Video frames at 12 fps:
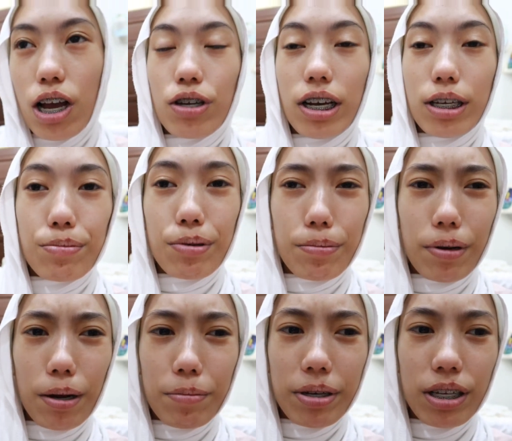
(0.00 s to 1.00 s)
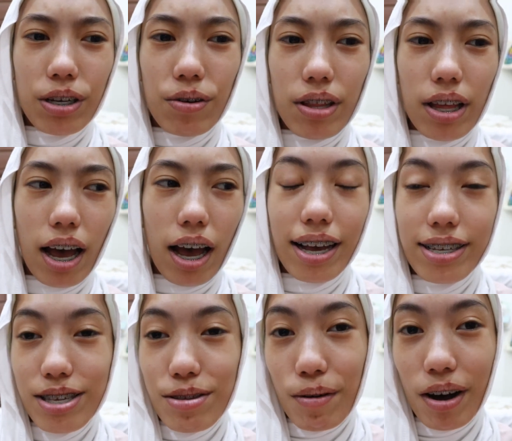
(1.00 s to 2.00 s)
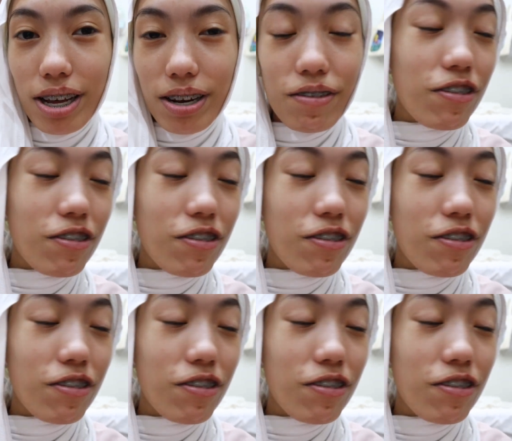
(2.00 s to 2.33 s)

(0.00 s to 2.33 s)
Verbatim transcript: you guys probably know that I just bought a